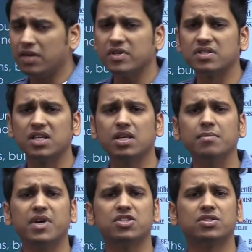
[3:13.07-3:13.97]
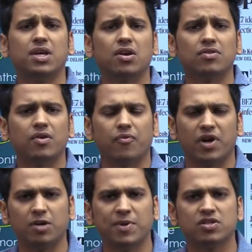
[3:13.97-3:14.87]
was nothing much there on the
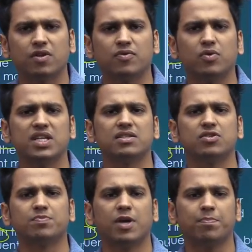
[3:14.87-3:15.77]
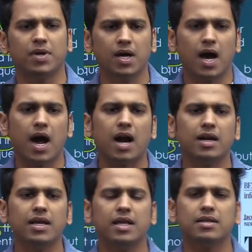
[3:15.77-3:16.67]
front page of today's newspaper,
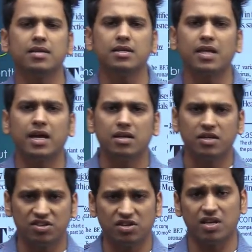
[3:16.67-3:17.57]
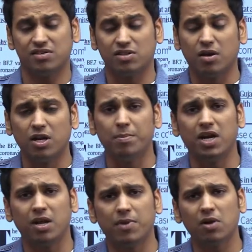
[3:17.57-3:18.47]
hardly anything that is
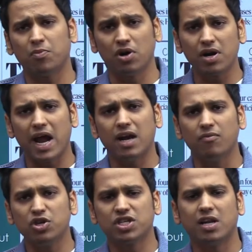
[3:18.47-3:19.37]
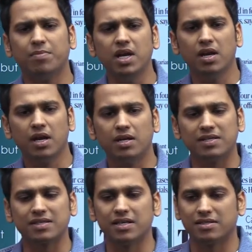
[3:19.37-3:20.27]
debatable upon and we shall be
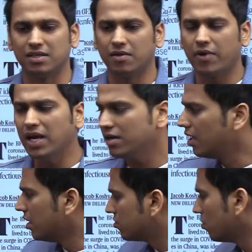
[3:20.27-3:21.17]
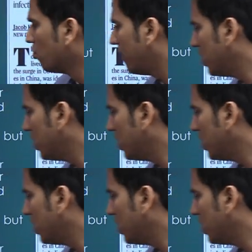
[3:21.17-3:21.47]
discussing, right? So, moving